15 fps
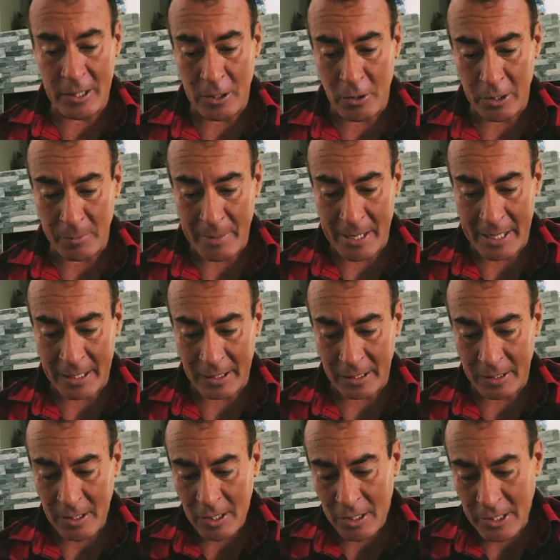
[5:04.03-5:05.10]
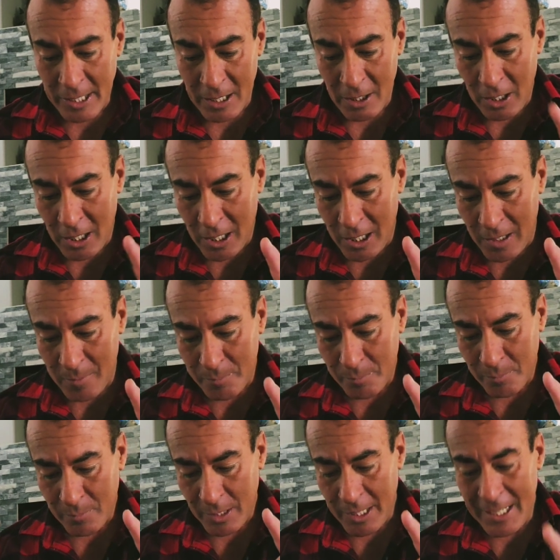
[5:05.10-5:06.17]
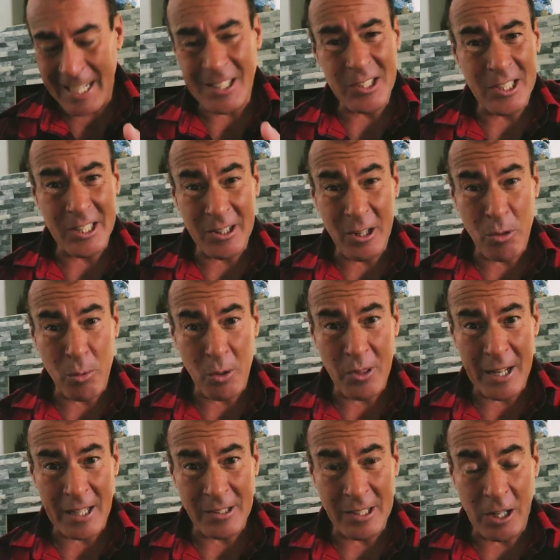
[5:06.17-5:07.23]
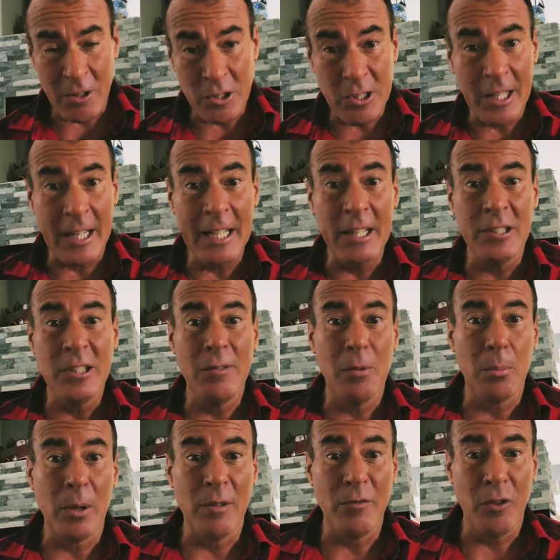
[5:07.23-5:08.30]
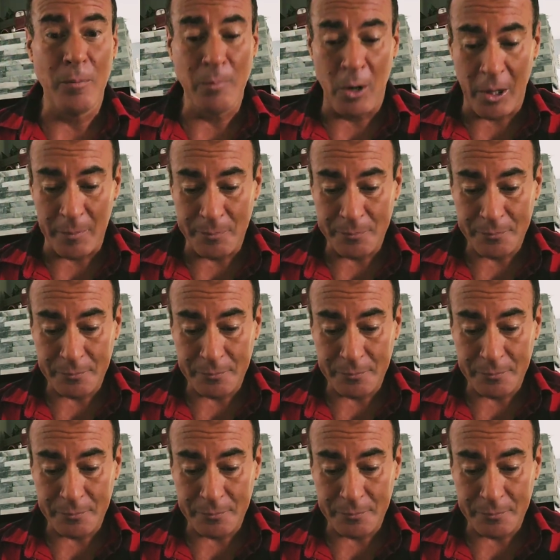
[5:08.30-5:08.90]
automatically. Now, he gets $63,000 today. He doesn't even play football.